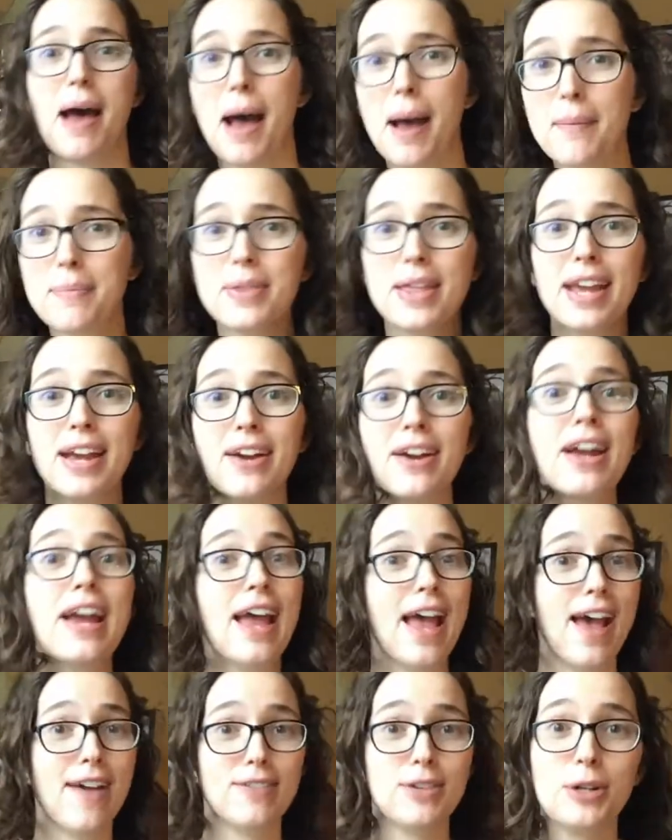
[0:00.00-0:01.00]
I'm there.
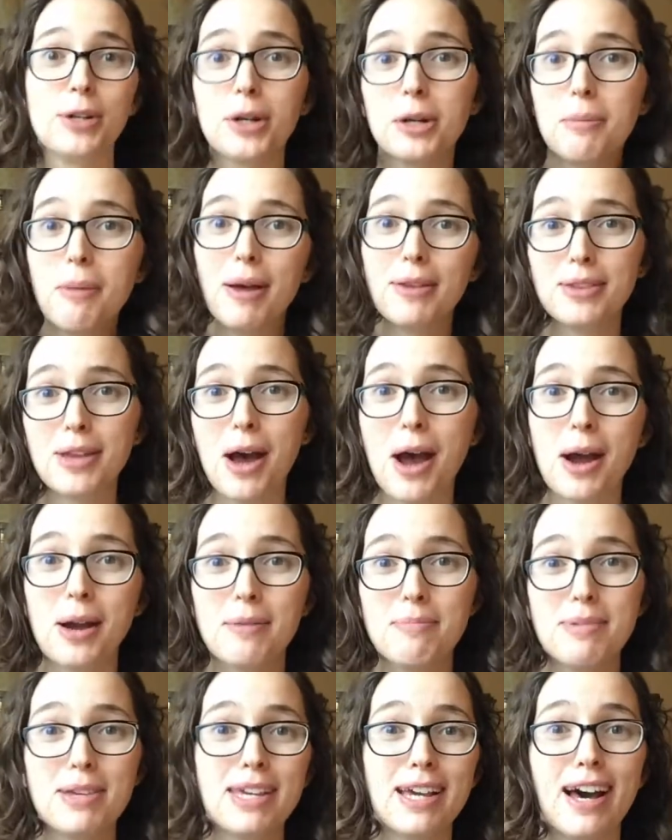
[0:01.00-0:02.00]
Have you heard about the
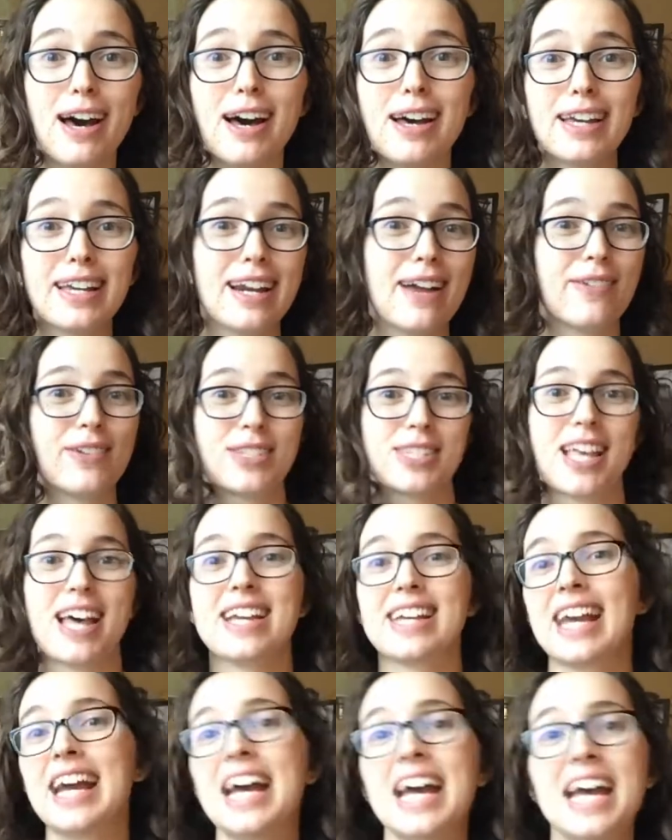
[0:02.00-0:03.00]
heartbeat hug? And I was
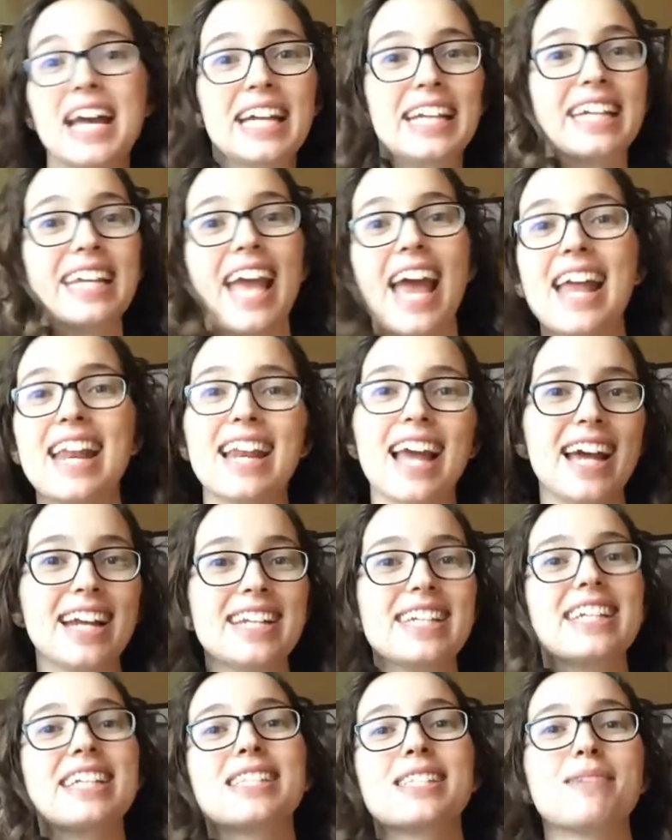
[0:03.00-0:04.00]
like getting
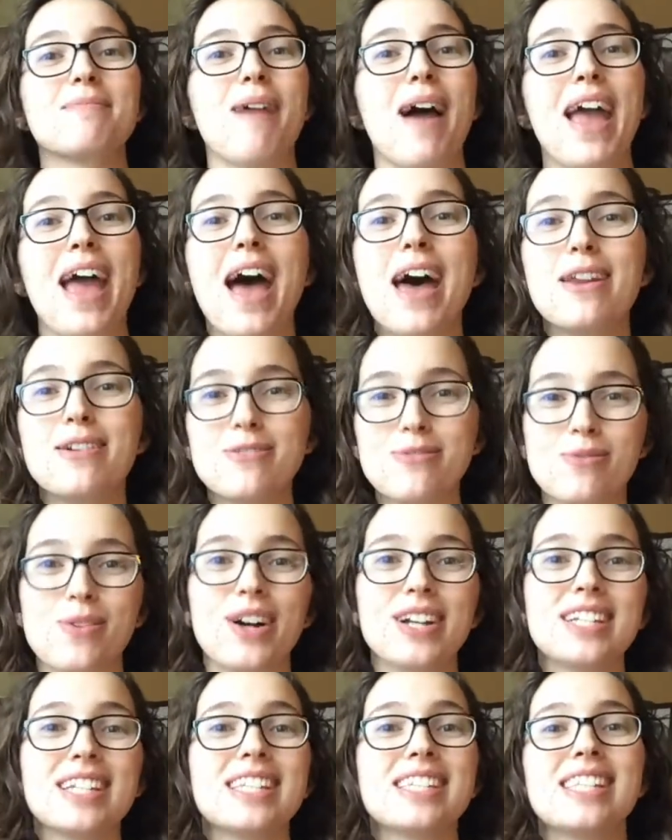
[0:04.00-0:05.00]
ideas in my head of
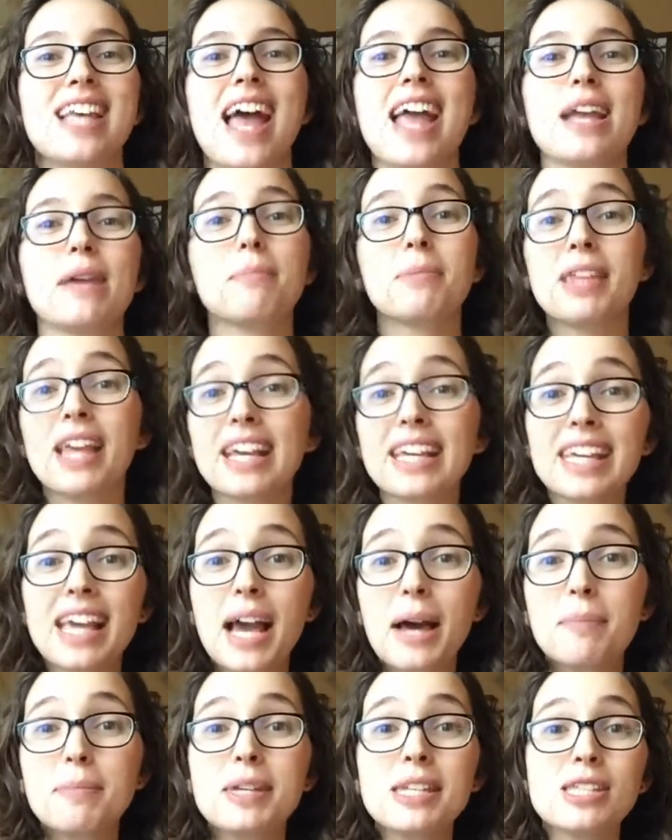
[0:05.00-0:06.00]
what to say and be like,
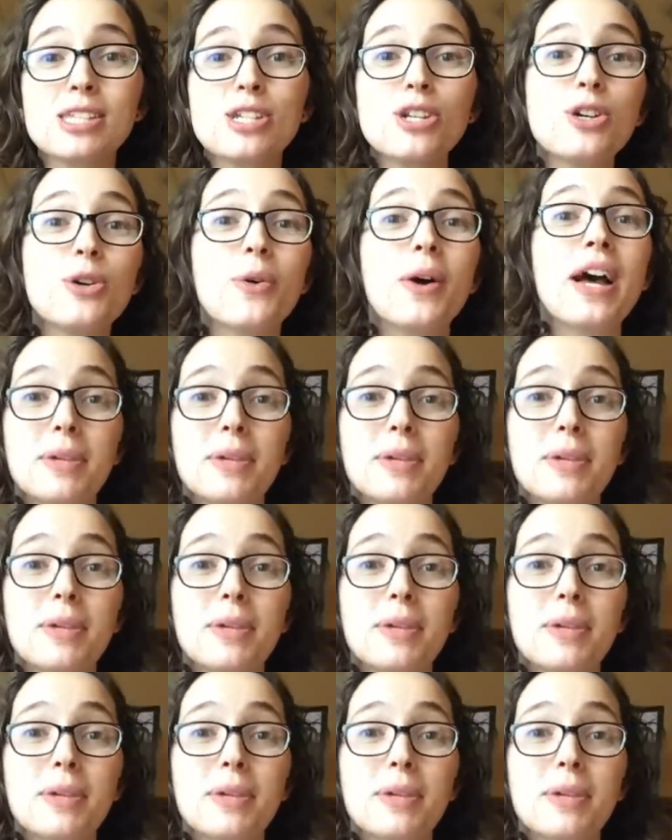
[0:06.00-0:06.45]
yeah, me too.